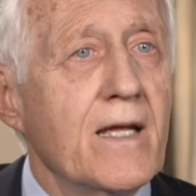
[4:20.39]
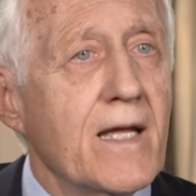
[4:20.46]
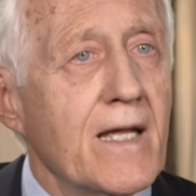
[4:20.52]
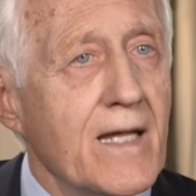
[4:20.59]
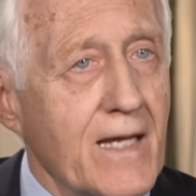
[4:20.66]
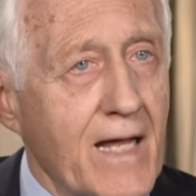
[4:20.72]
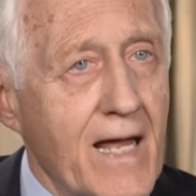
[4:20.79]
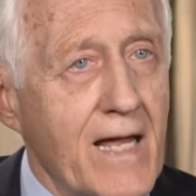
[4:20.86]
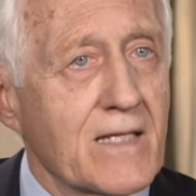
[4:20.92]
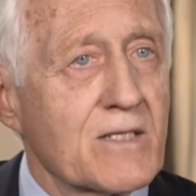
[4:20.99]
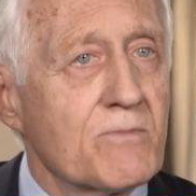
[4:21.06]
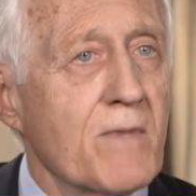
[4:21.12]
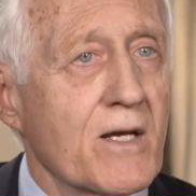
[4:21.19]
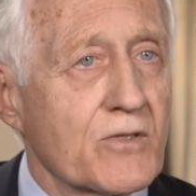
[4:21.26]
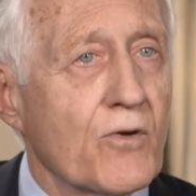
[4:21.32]

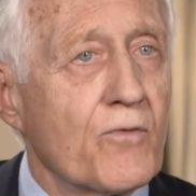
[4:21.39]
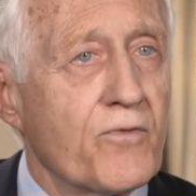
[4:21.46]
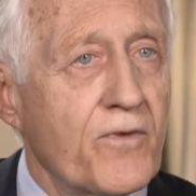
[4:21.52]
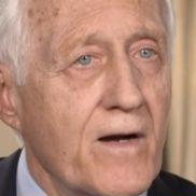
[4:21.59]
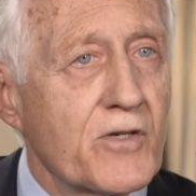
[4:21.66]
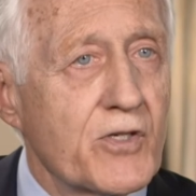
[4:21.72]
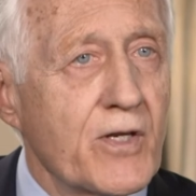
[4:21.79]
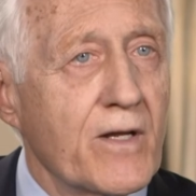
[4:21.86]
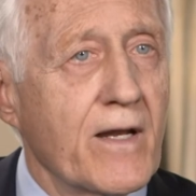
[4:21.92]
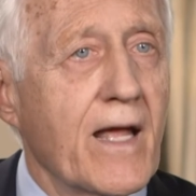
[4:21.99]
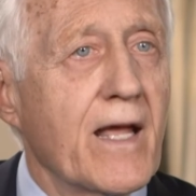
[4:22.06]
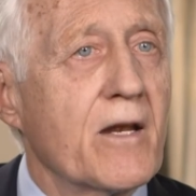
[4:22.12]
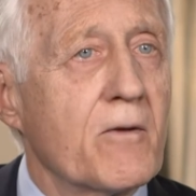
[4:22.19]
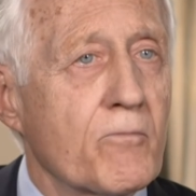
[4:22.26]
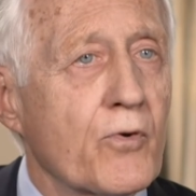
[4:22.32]
enhance muscle function
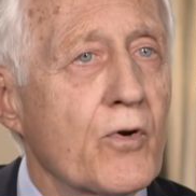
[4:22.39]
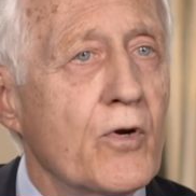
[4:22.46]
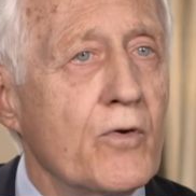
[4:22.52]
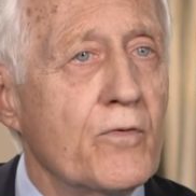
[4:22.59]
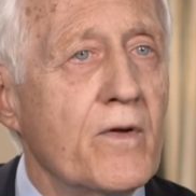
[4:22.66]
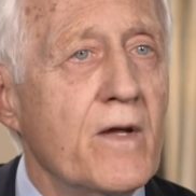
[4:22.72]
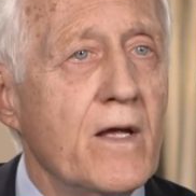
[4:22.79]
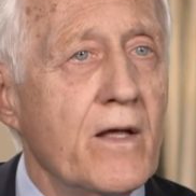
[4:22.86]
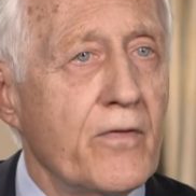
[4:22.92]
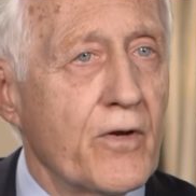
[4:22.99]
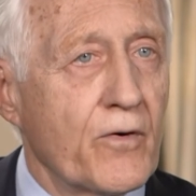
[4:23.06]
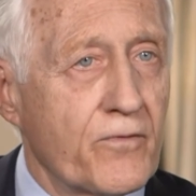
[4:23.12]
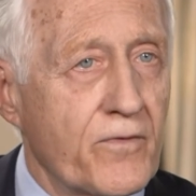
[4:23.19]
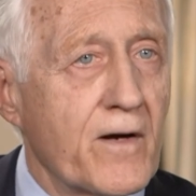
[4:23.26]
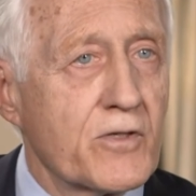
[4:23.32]
and improve
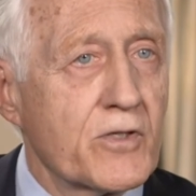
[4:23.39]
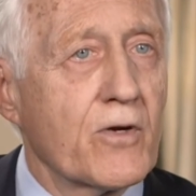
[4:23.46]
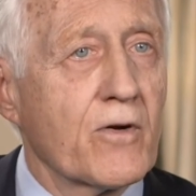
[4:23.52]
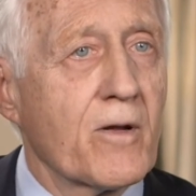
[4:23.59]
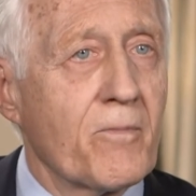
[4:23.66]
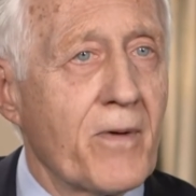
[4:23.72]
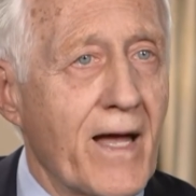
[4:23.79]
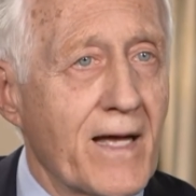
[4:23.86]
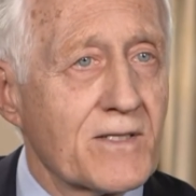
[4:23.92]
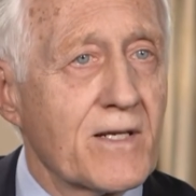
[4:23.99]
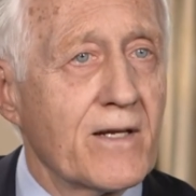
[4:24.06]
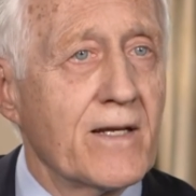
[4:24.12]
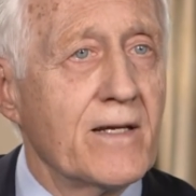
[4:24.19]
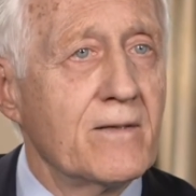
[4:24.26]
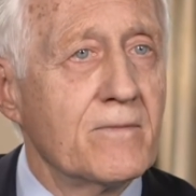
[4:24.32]
their functional capacity.